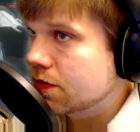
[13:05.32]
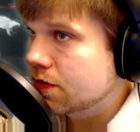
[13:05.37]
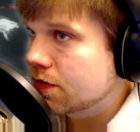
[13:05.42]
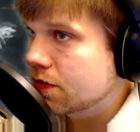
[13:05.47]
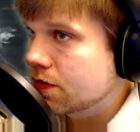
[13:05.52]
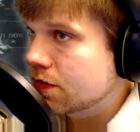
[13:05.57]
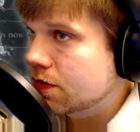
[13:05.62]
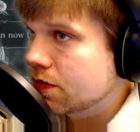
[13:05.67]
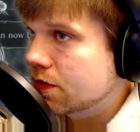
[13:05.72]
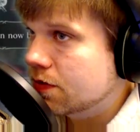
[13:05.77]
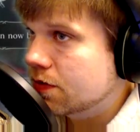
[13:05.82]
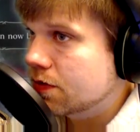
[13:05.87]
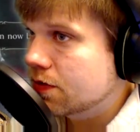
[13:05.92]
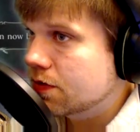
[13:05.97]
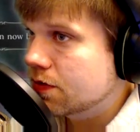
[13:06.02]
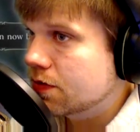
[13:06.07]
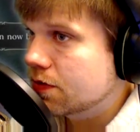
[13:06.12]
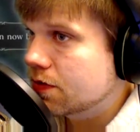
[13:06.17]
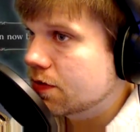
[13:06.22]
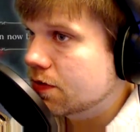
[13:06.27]
You might want an
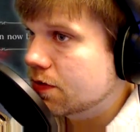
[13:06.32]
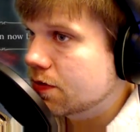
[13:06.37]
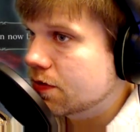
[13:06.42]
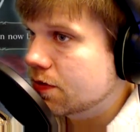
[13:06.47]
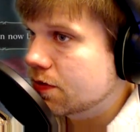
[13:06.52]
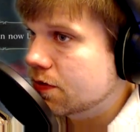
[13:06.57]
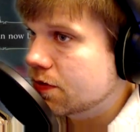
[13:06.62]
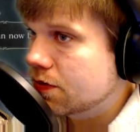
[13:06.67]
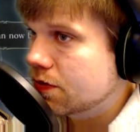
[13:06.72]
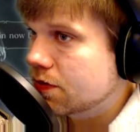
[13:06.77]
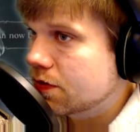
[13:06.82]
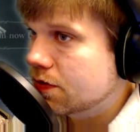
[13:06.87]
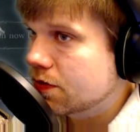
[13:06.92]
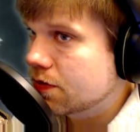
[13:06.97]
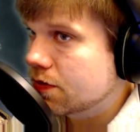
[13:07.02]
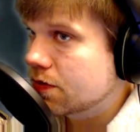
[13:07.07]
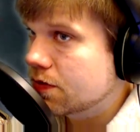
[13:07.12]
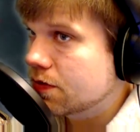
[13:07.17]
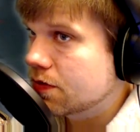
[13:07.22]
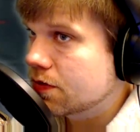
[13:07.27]
Estus flask
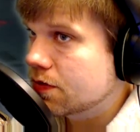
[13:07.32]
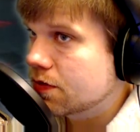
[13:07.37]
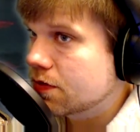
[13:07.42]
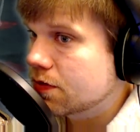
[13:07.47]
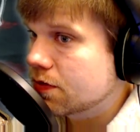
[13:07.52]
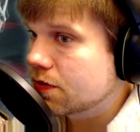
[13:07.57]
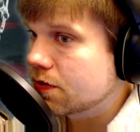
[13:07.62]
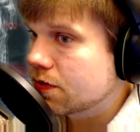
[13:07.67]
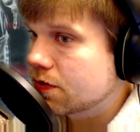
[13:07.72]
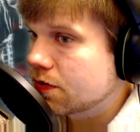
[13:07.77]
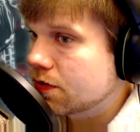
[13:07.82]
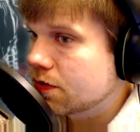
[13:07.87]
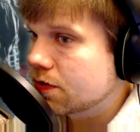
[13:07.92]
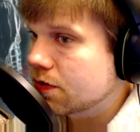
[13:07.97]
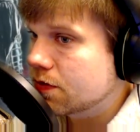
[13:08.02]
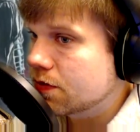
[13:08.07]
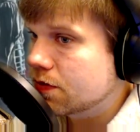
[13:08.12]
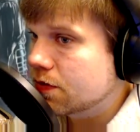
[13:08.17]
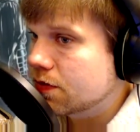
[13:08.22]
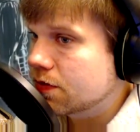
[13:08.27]
rather than a very
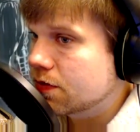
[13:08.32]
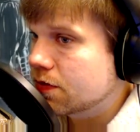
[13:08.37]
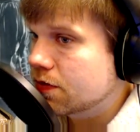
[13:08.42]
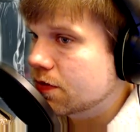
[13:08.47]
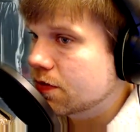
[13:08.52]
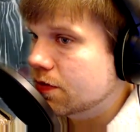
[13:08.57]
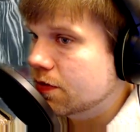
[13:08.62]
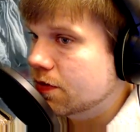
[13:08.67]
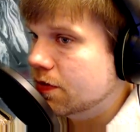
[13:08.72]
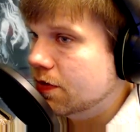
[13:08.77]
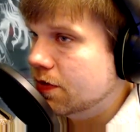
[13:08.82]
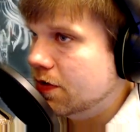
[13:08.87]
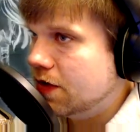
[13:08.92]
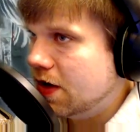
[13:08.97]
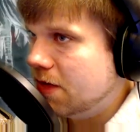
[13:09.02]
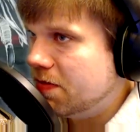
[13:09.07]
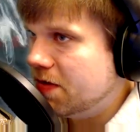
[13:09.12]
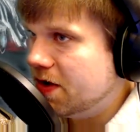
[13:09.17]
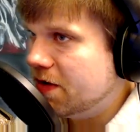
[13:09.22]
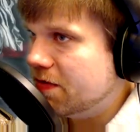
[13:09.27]
good.
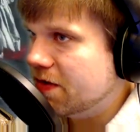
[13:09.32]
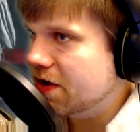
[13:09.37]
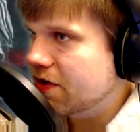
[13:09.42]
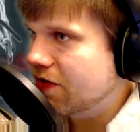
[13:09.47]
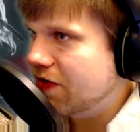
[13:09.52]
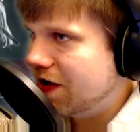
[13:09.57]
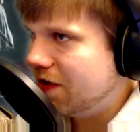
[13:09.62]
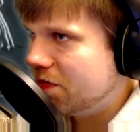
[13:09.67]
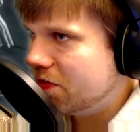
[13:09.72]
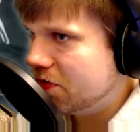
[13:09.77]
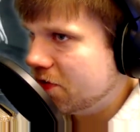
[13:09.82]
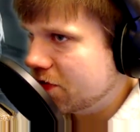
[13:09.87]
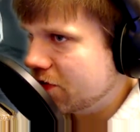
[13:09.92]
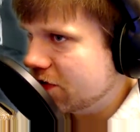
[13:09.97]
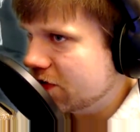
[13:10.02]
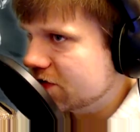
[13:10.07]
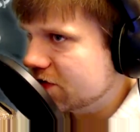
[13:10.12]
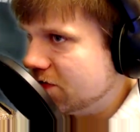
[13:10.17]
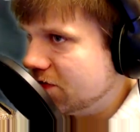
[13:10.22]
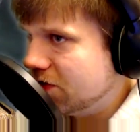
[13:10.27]
That'd be a bit crap at the
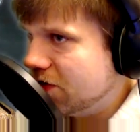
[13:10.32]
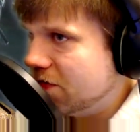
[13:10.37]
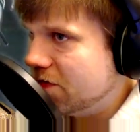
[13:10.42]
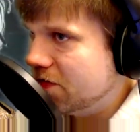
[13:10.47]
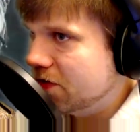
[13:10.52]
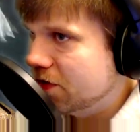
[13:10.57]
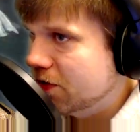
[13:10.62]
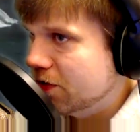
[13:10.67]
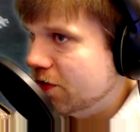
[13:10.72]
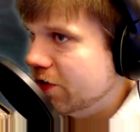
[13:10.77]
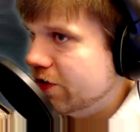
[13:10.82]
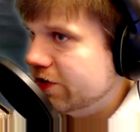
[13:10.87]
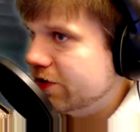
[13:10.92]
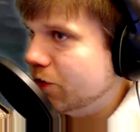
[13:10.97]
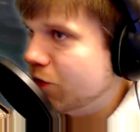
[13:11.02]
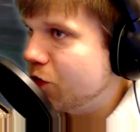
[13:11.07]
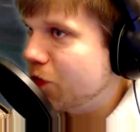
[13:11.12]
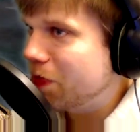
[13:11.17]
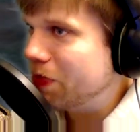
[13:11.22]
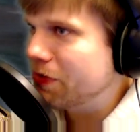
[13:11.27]
critical moment.
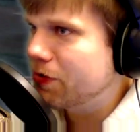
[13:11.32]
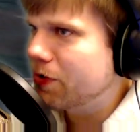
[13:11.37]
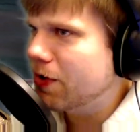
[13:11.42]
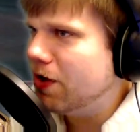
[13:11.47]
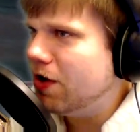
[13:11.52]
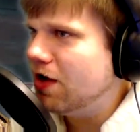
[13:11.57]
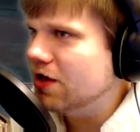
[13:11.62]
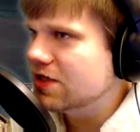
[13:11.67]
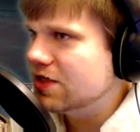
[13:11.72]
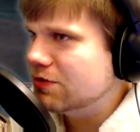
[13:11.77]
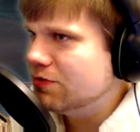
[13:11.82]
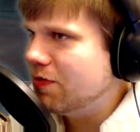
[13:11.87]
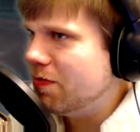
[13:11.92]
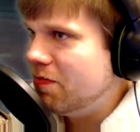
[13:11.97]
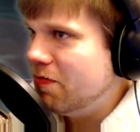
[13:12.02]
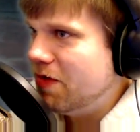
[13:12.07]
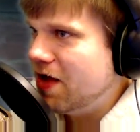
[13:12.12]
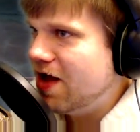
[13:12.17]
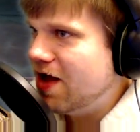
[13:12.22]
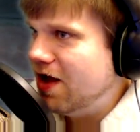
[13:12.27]
Oh, she's
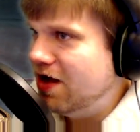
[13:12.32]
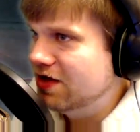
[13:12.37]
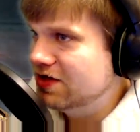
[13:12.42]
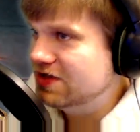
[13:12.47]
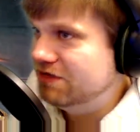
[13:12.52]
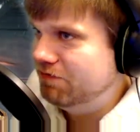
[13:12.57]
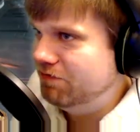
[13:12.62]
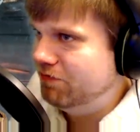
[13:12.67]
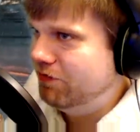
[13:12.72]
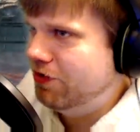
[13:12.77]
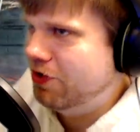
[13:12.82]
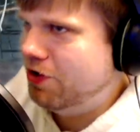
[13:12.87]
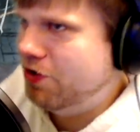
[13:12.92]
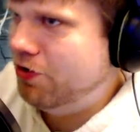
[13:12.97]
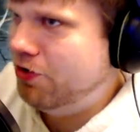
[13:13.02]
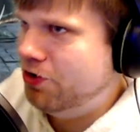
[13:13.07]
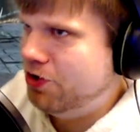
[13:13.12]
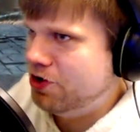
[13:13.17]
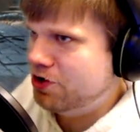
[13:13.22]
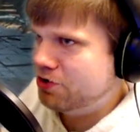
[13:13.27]
whipping my arse.
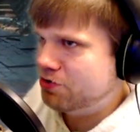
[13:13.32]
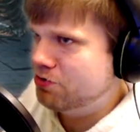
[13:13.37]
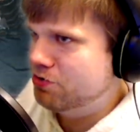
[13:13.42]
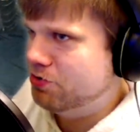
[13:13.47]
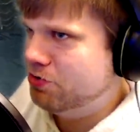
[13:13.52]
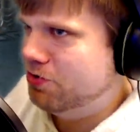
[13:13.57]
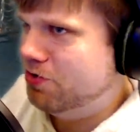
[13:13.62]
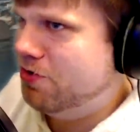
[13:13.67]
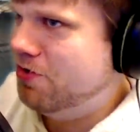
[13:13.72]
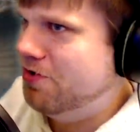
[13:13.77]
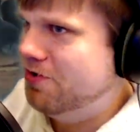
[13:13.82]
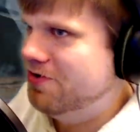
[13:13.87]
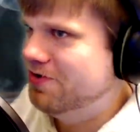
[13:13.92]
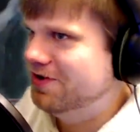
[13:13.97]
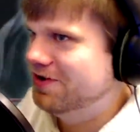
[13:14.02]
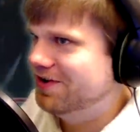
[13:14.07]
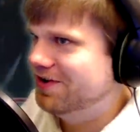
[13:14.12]
Very good.